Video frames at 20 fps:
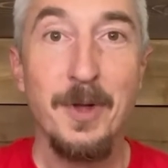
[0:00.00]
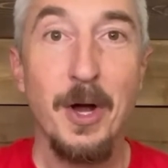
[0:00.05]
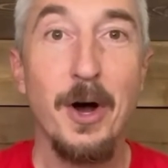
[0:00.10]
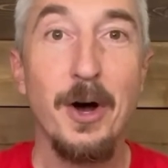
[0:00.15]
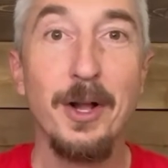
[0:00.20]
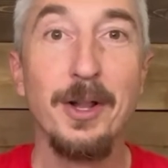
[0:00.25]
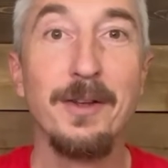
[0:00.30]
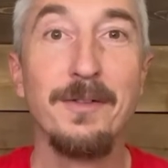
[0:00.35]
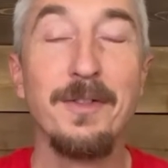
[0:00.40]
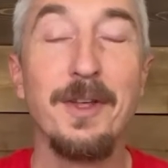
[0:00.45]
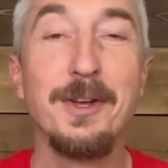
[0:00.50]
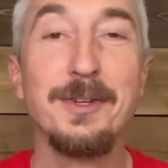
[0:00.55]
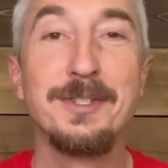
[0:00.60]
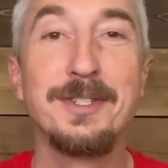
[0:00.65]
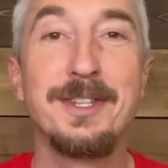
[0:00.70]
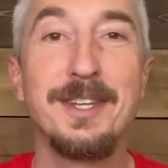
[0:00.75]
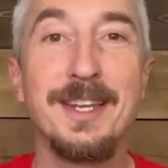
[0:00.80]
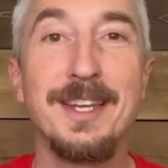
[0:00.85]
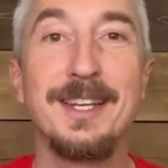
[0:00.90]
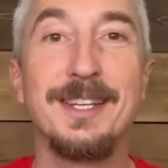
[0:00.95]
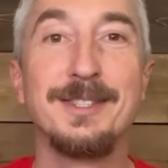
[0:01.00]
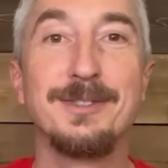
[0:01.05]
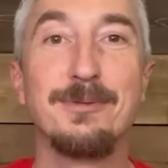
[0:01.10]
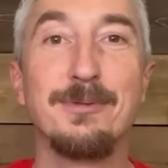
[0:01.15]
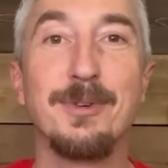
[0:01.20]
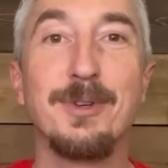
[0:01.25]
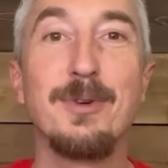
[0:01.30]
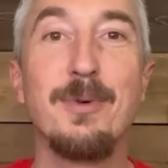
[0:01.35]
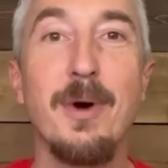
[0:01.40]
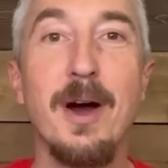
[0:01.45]
All of those things
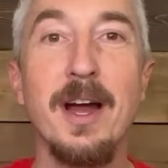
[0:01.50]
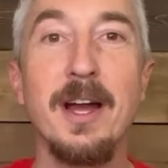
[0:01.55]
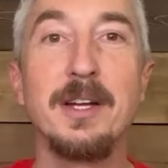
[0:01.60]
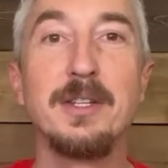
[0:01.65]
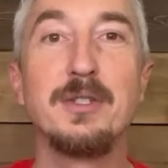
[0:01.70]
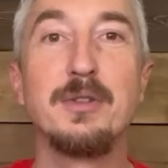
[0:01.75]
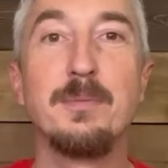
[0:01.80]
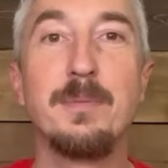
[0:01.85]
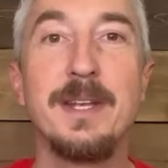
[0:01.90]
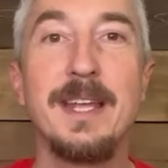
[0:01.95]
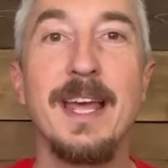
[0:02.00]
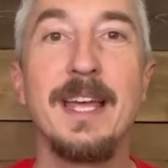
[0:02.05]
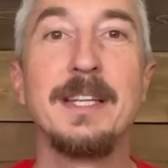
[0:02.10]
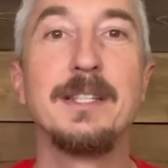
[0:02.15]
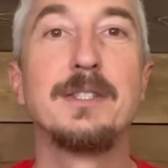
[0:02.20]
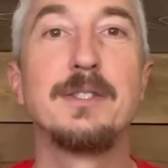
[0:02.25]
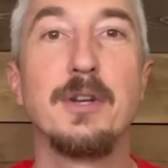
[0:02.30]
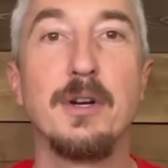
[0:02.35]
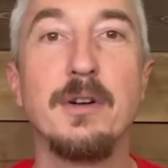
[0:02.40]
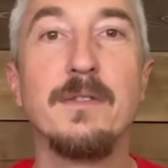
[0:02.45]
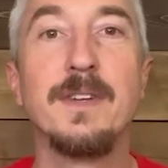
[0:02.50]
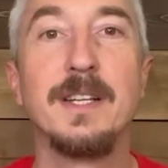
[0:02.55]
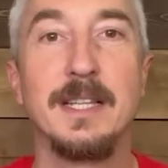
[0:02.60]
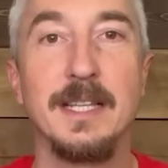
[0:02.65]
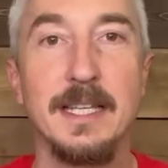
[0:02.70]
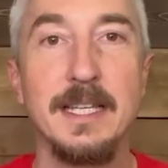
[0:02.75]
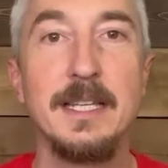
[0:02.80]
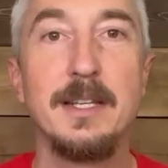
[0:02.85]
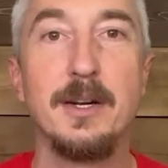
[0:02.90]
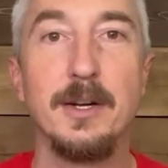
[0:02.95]
required to be a servant
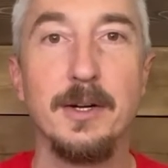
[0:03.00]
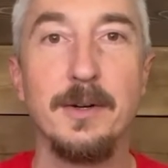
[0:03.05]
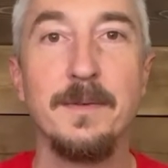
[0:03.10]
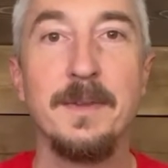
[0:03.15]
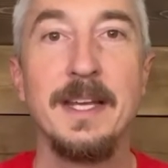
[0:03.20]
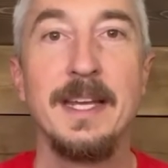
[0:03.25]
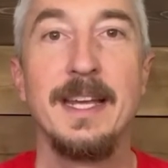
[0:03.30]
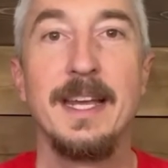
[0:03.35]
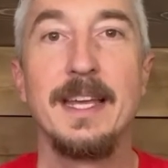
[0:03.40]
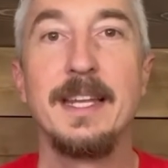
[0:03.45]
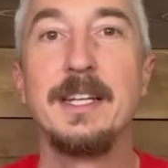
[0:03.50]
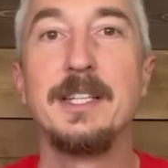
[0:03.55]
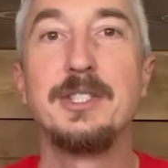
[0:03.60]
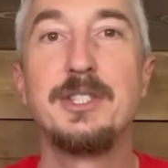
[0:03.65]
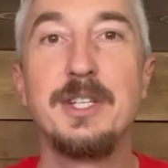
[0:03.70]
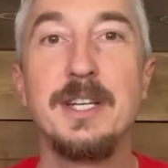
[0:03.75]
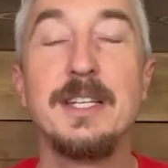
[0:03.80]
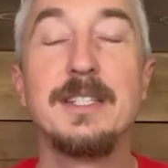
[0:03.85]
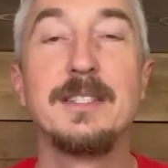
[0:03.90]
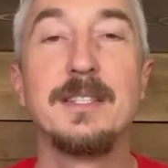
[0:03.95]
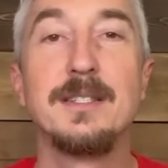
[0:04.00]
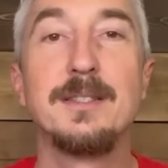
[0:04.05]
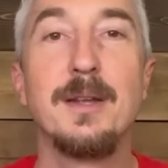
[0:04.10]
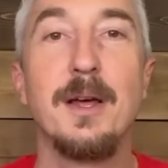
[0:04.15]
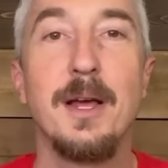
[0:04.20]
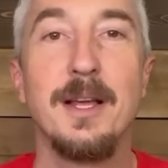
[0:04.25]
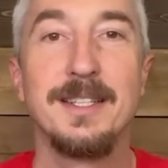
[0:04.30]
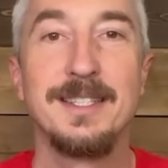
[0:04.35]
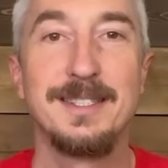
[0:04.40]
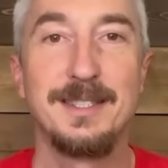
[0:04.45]
leader in a Jesus
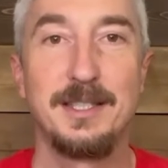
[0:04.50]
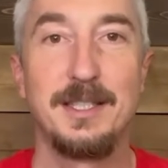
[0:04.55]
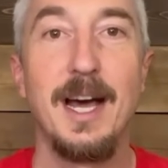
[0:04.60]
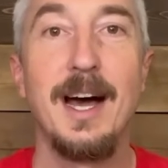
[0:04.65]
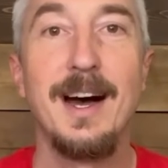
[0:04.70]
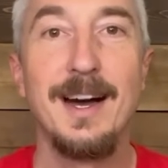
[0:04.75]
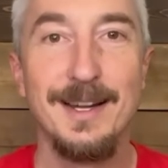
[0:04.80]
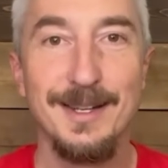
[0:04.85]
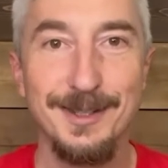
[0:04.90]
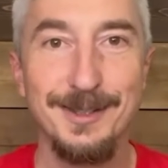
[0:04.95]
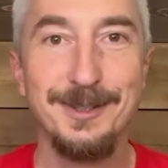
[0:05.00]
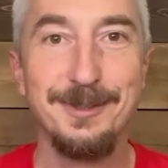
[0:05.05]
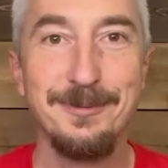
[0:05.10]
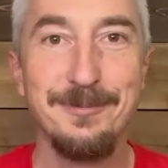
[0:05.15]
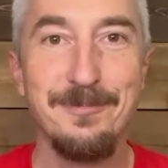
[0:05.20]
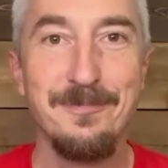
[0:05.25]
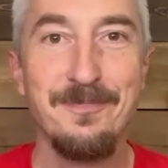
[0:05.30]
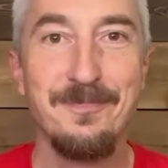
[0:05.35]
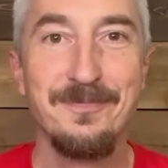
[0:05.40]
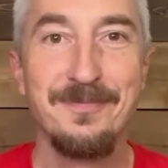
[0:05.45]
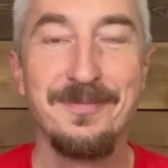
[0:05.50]
style